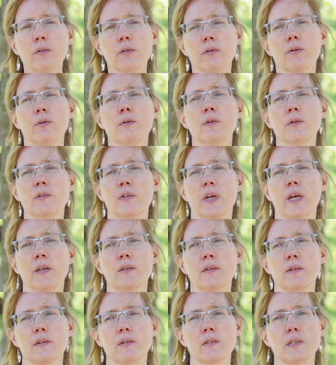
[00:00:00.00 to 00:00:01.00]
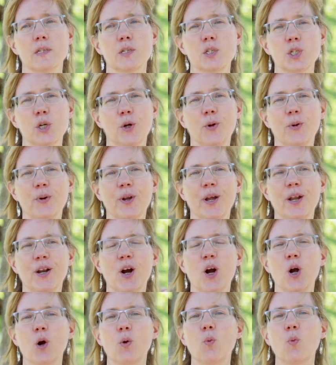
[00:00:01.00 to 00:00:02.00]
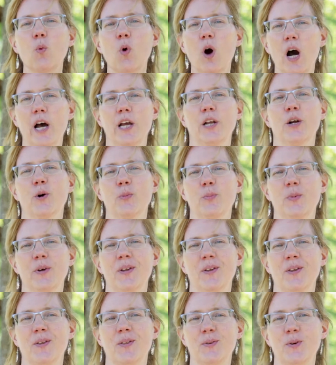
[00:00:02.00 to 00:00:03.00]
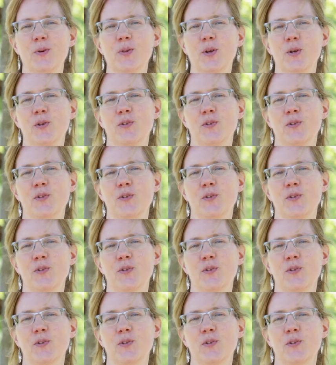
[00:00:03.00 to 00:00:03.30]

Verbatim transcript: through the senses. The children are wide open through their